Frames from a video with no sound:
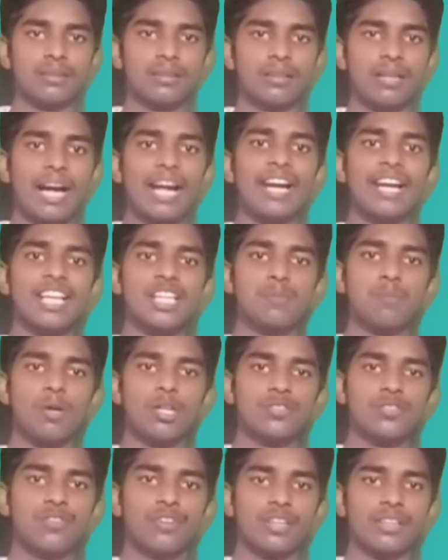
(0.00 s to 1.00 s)
and
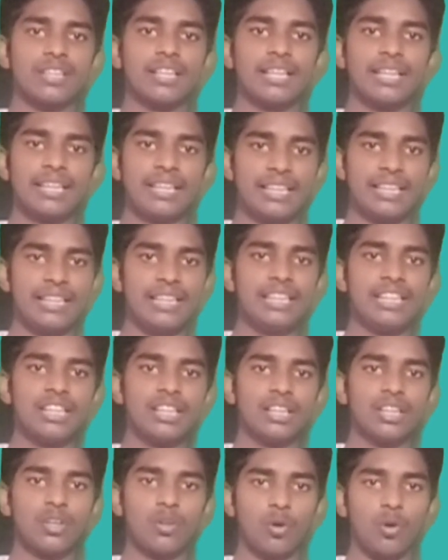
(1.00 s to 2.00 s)
response for the
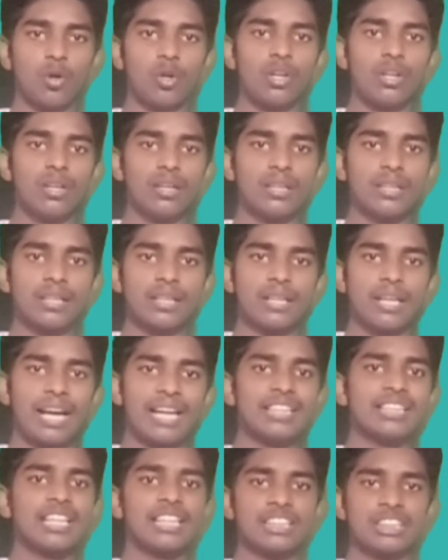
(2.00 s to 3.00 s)
heat, cold,
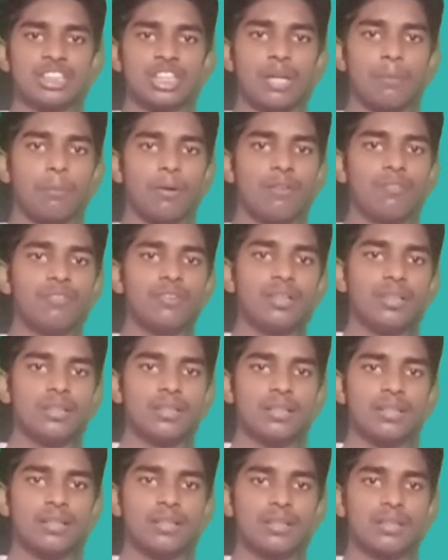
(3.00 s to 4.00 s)
and such type of
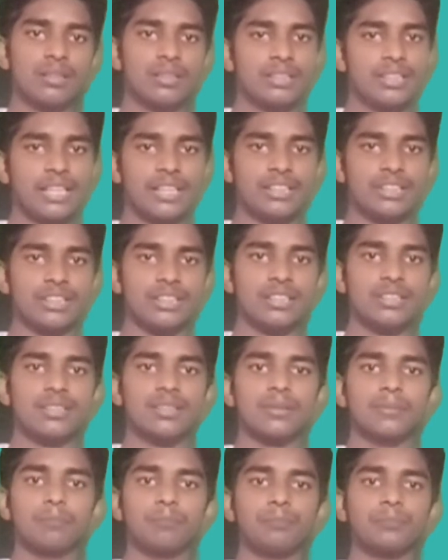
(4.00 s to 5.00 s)

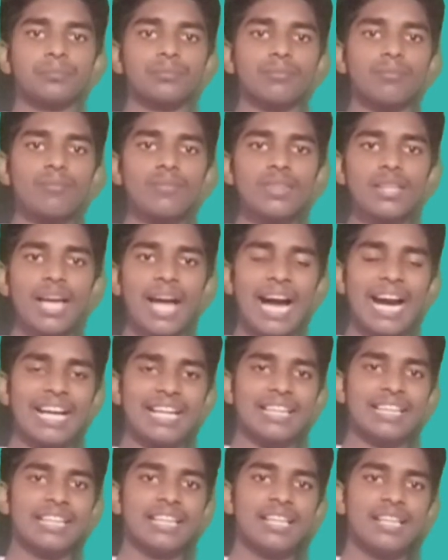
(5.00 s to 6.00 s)
changes.
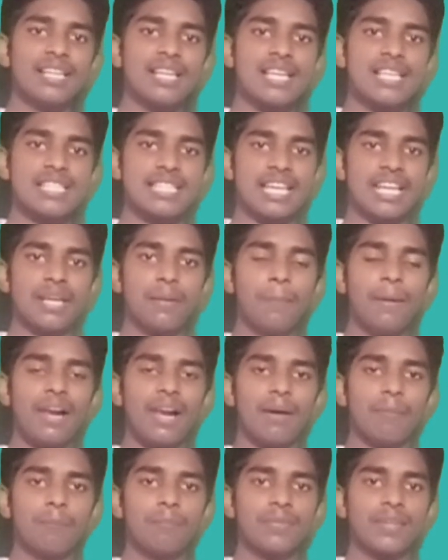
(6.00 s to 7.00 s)
And the
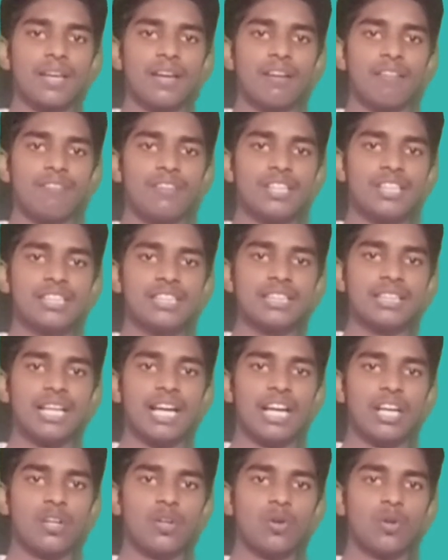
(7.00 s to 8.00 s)
cerebellum, which
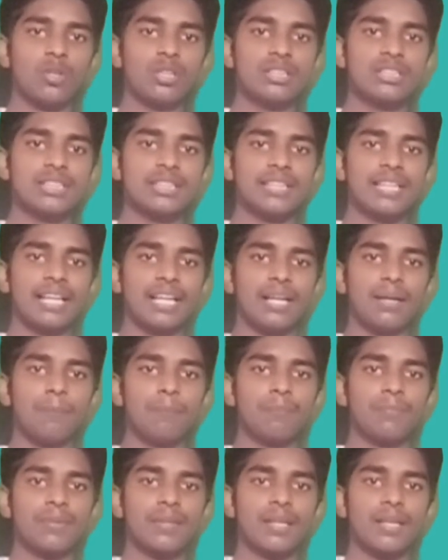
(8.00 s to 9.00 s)
controls
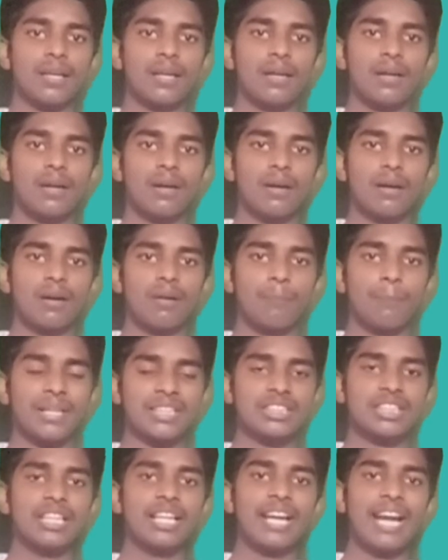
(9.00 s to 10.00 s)
the
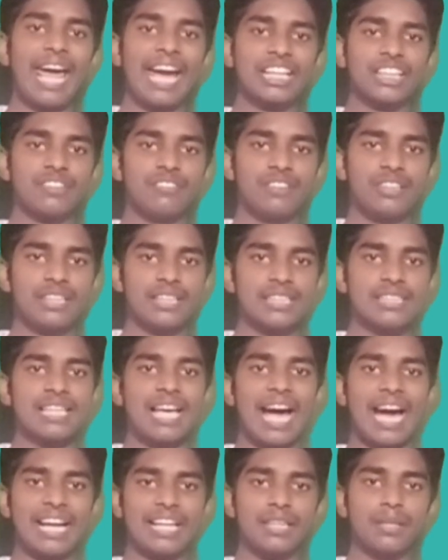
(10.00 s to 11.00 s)
muscular activities
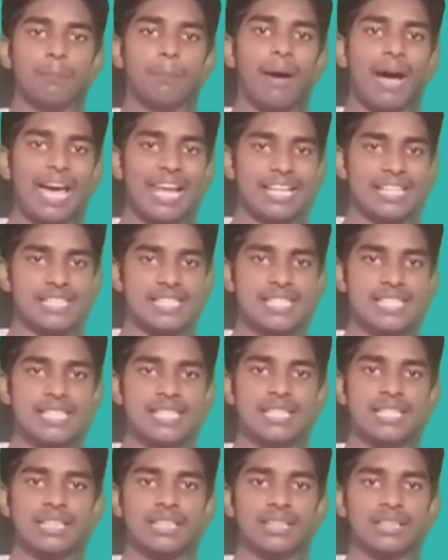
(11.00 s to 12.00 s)
and the
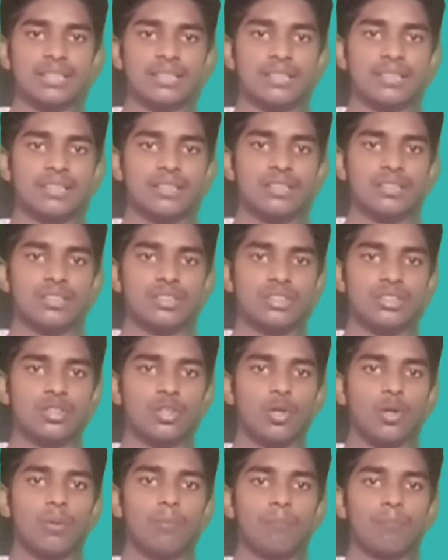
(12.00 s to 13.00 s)
balance.
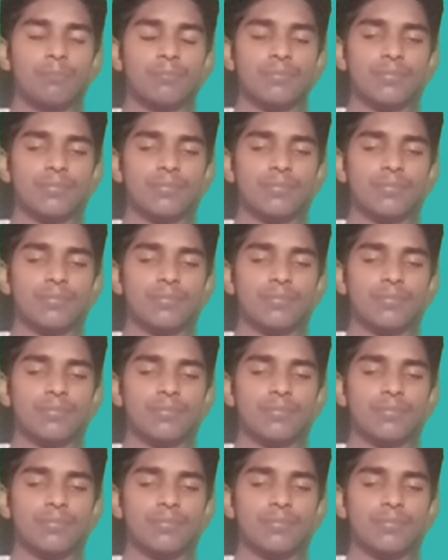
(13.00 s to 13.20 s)
So